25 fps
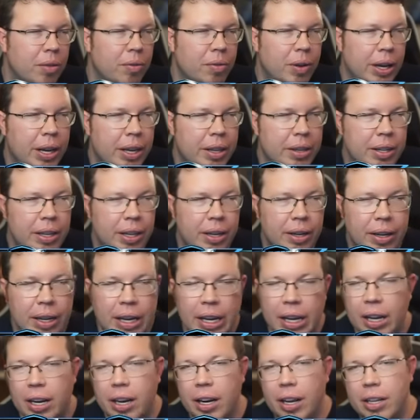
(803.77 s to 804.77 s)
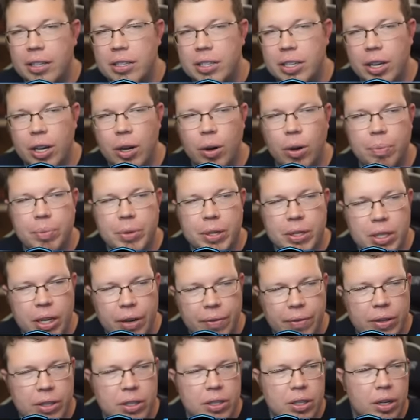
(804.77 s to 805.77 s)
Leviathan needs to go up to
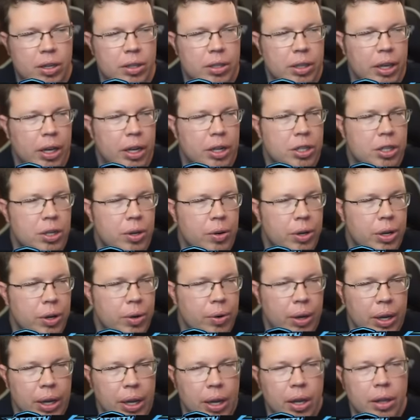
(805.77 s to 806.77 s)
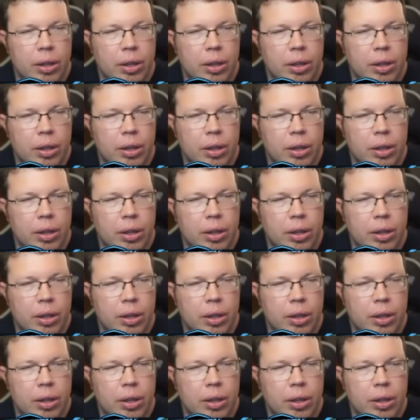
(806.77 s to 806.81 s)
7 stars, like I showed you.